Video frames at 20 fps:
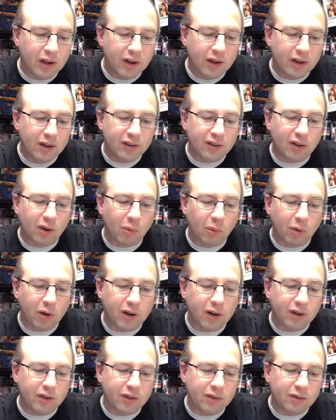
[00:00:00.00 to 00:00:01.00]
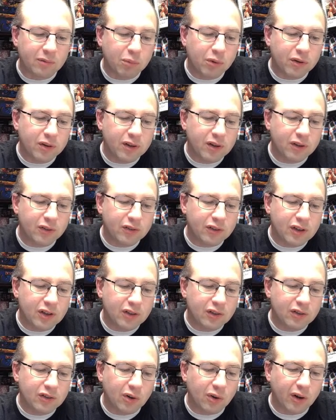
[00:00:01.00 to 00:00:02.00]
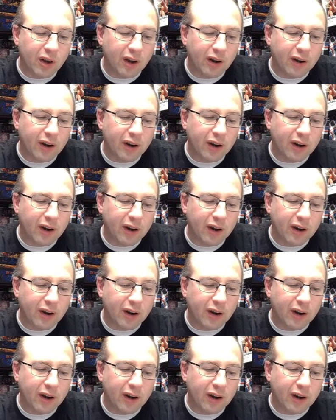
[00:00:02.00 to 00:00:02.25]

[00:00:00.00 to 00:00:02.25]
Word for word: So we're going to put this skin tone on.